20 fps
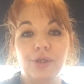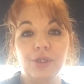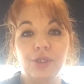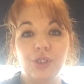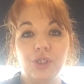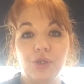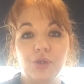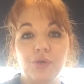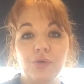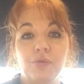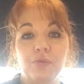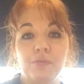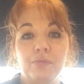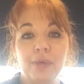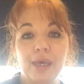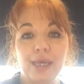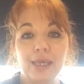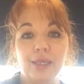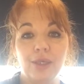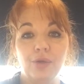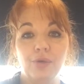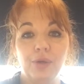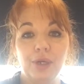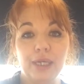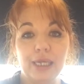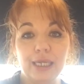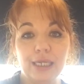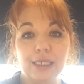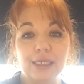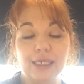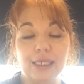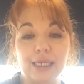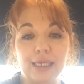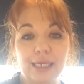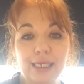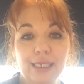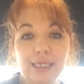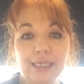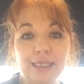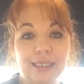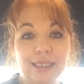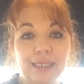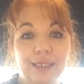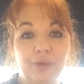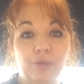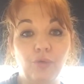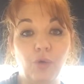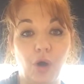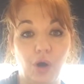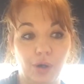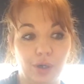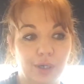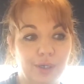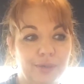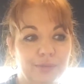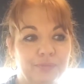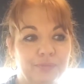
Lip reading: to make your LinkedIn rock.